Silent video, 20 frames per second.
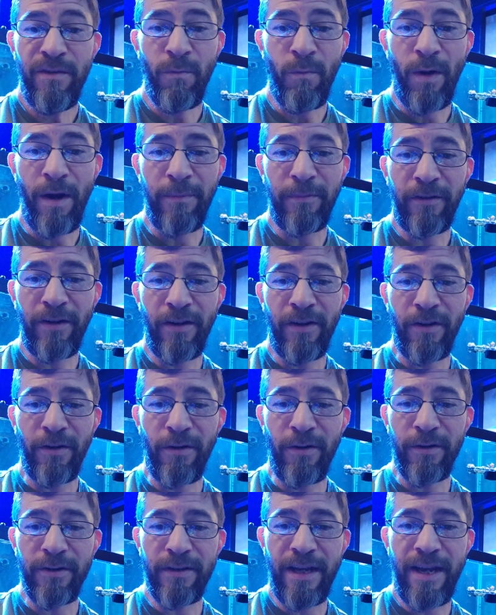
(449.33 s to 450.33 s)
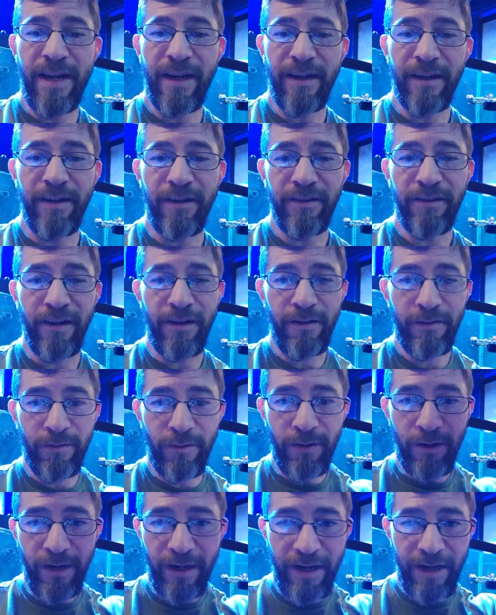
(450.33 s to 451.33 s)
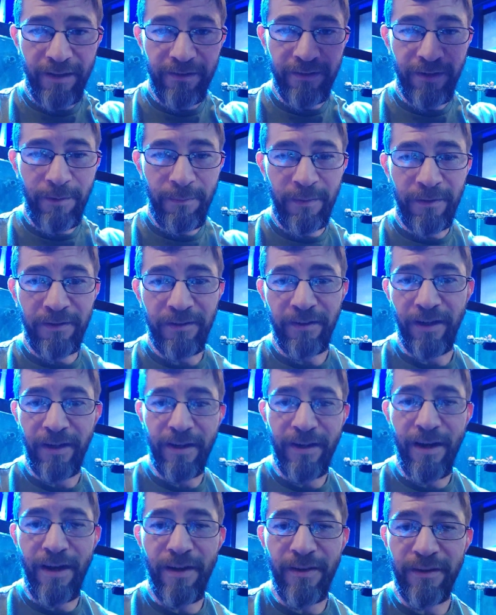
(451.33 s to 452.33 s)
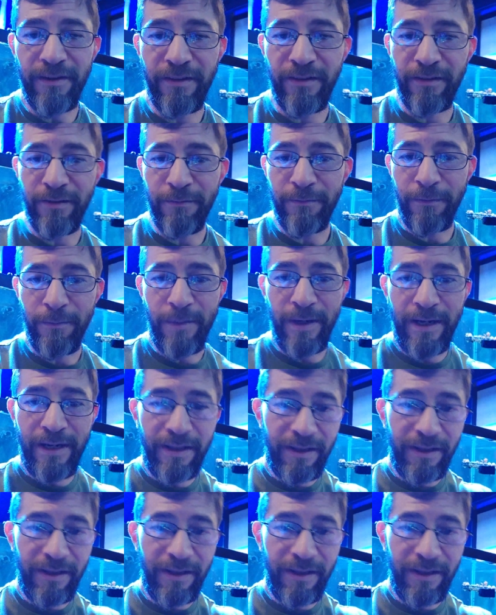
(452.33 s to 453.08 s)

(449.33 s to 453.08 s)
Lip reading: wipes out your whole tank, you're just going to throw your hands up and say, no, this isn't for me,